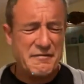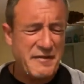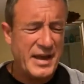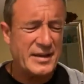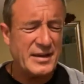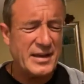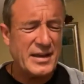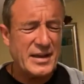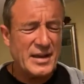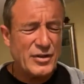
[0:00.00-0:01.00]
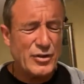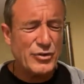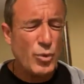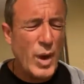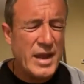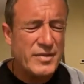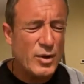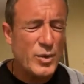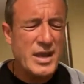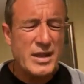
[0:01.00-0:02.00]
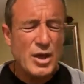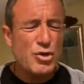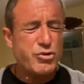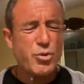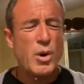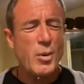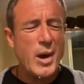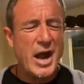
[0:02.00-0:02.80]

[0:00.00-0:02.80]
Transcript: defend, the way that we throw